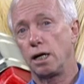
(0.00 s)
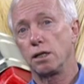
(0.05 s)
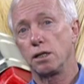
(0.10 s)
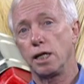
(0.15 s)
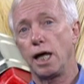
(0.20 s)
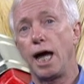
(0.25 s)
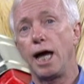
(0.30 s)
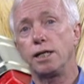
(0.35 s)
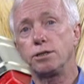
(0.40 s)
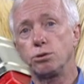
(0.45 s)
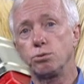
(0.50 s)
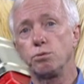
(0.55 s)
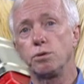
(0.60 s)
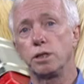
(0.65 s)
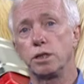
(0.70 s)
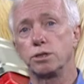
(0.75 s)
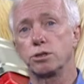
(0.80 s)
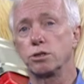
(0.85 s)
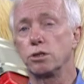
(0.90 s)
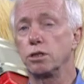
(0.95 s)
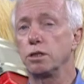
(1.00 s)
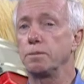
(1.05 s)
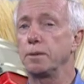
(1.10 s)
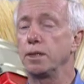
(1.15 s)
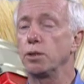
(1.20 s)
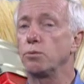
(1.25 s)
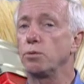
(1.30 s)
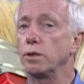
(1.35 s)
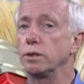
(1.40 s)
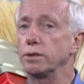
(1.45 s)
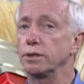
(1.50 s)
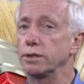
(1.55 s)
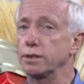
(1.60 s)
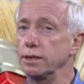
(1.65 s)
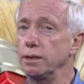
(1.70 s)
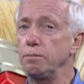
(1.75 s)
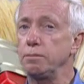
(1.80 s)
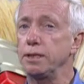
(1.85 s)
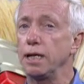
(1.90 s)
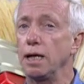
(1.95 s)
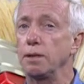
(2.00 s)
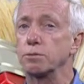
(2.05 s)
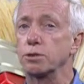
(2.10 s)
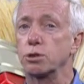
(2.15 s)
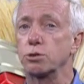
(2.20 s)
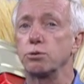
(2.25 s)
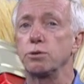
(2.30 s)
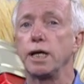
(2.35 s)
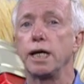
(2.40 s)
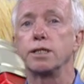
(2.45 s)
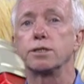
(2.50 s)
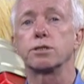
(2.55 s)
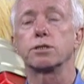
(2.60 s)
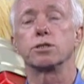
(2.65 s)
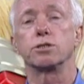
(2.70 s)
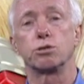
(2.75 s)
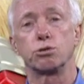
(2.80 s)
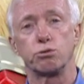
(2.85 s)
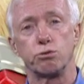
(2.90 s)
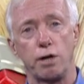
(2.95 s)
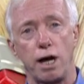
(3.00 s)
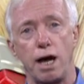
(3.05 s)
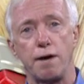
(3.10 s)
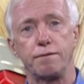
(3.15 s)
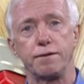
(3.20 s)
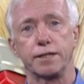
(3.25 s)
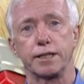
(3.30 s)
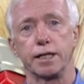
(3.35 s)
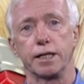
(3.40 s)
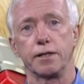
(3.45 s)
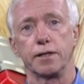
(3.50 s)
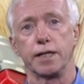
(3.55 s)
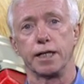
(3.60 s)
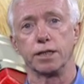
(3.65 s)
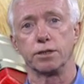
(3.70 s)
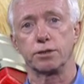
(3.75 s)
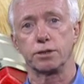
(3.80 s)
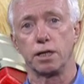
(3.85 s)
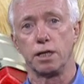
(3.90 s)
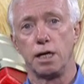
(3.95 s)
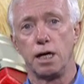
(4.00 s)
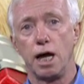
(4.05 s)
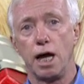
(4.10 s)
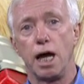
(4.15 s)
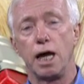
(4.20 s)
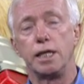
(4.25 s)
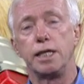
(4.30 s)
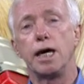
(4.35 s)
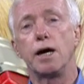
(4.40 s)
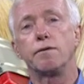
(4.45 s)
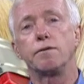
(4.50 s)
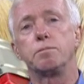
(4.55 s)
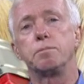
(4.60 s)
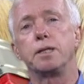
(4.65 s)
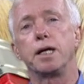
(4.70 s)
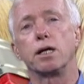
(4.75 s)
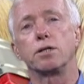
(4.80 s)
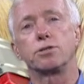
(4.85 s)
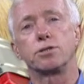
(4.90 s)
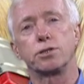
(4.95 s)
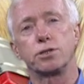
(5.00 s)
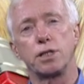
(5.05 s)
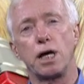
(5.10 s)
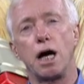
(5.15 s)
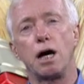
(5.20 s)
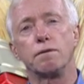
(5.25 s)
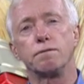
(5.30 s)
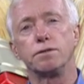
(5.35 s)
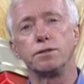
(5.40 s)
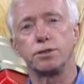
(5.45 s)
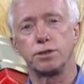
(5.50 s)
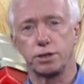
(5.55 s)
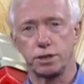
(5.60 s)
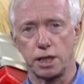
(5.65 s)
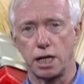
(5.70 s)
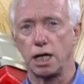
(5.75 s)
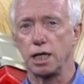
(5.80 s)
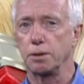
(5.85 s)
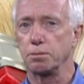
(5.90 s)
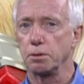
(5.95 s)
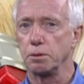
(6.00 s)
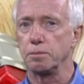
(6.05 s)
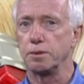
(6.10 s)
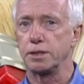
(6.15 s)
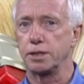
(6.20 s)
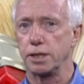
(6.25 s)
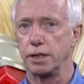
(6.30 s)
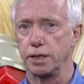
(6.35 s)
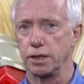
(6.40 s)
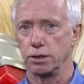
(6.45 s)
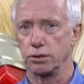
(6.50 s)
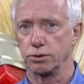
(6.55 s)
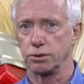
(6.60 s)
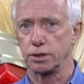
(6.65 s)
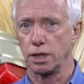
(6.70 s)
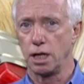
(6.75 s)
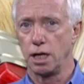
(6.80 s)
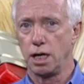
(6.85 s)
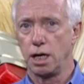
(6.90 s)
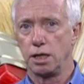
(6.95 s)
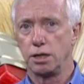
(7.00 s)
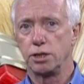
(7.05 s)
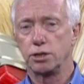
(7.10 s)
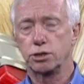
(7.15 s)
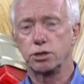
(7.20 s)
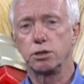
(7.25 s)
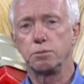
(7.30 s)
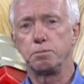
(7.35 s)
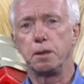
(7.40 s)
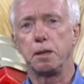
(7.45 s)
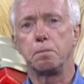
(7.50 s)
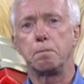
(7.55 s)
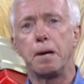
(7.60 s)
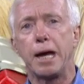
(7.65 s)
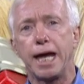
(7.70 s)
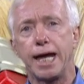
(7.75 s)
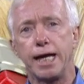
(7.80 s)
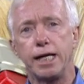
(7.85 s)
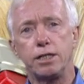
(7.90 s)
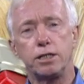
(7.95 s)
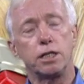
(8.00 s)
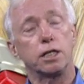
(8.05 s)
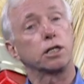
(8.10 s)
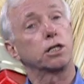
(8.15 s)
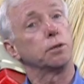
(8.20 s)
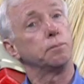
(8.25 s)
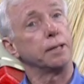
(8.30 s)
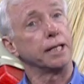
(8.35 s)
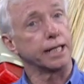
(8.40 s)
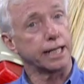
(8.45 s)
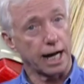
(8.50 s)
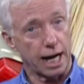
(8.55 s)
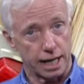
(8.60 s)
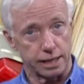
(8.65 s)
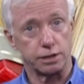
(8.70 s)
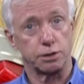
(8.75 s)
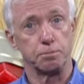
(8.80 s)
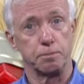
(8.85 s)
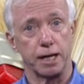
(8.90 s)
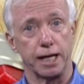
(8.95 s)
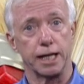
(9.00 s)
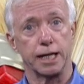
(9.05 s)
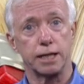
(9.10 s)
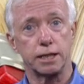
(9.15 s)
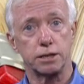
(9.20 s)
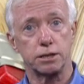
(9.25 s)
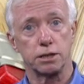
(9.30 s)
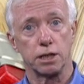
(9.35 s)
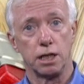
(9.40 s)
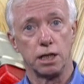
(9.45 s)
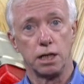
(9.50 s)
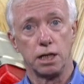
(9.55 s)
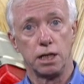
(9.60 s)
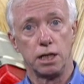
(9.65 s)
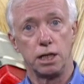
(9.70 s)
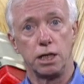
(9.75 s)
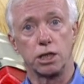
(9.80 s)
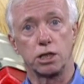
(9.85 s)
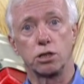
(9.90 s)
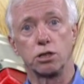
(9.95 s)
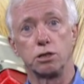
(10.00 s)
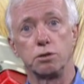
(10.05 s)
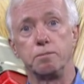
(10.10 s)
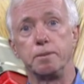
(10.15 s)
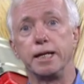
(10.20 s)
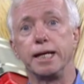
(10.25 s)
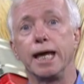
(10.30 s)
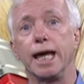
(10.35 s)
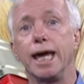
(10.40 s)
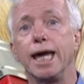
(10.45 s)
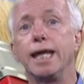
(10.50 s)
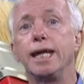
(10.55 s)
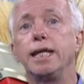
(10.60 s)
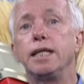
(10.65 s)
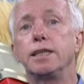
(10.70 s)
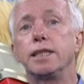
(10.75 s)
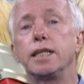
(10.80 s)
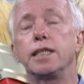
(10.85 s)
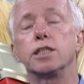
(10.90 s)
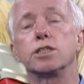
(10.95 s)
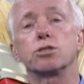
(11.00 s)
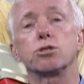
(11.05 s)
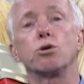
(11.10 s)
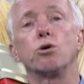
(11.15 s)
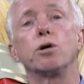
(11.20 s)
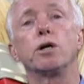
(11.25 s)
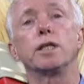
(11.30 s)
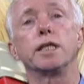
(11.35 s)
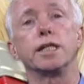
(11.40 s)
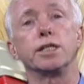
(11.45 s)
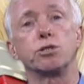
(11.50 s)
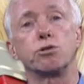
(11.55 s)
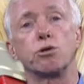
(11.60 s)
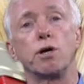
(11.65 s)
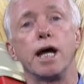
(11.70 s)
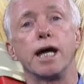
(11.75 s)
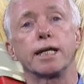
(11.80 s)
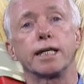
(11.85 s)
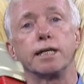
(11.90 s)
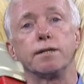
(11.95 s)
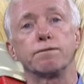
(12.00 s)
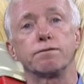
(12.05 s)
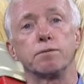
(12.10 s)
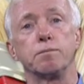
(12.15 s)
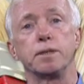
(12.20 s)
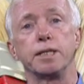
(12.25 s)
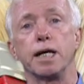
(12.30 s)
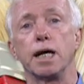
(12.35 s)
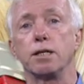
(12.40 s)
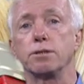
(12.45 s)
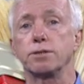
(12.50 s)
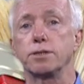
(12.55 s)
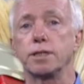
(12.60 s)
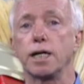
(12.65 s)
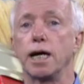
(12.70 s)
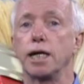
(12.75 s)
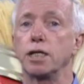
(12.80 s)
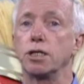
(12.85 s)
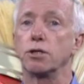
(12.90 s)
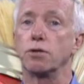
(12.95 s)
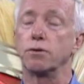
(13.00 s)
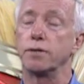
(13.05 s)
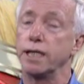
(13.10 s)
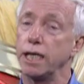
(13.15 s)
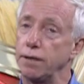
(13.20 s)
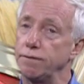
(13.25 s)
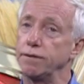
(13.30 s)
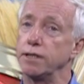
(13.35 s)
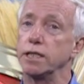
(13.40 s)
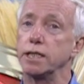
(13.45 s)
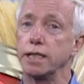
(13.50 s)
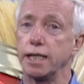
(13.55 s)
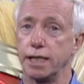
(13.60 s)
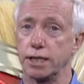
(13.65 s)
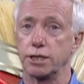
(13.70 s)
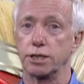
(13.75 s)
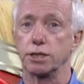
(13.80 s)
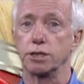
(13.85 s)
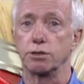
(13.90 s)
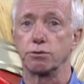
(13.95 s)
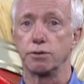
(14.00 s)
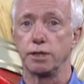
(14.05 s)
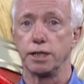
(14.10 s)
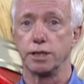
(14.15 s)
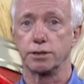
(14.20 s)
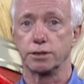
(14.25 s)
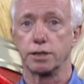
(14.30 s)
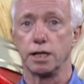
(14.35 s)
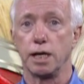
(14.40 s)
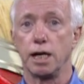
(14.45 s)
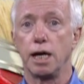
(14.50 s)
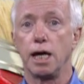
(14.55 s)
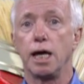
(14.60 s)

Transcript: our last one is going to be the one that sometimes creates the traffic areas, and that would be our solvent-soluble materials. This could be paint, it could be cosmetics, it could be anything that's oily, track in from the outside, or even kitchen grease.